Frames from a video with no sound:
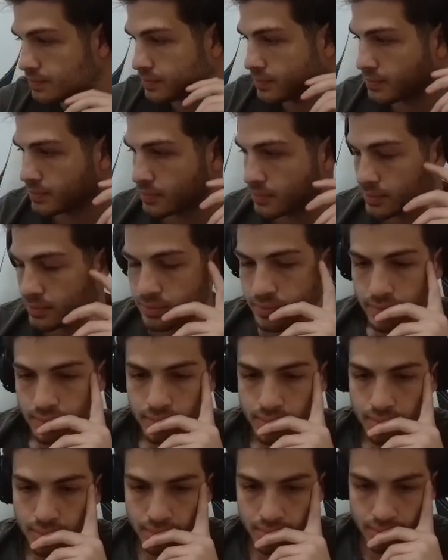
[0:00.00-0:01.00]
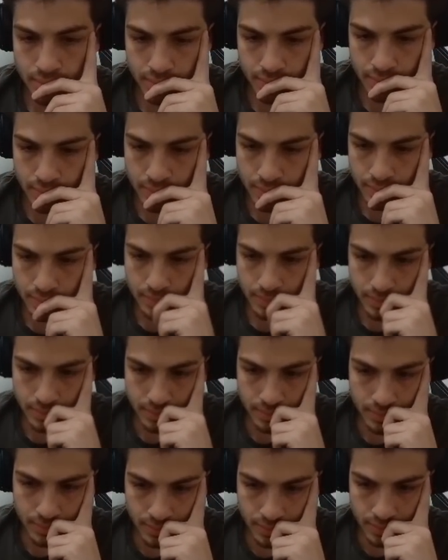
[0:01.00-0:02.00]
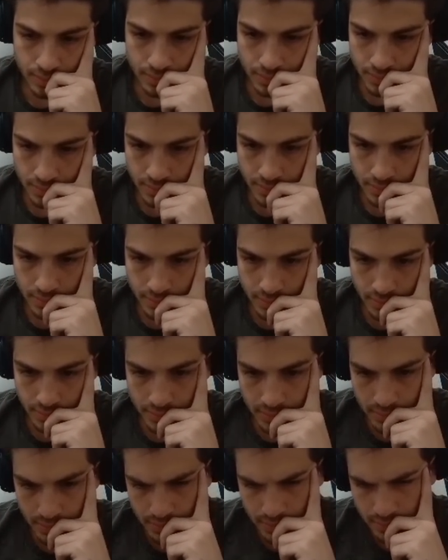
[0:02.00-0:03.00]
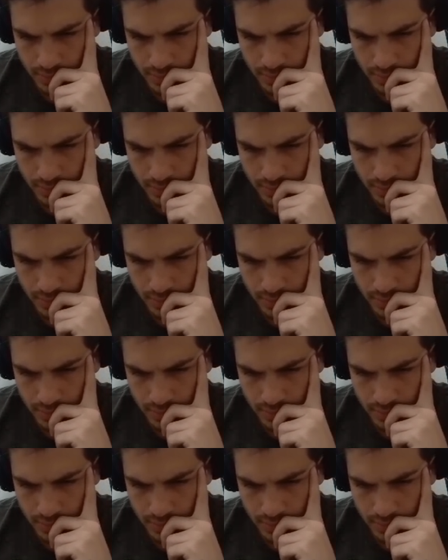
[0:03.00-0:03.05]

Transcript: Nobody speaks.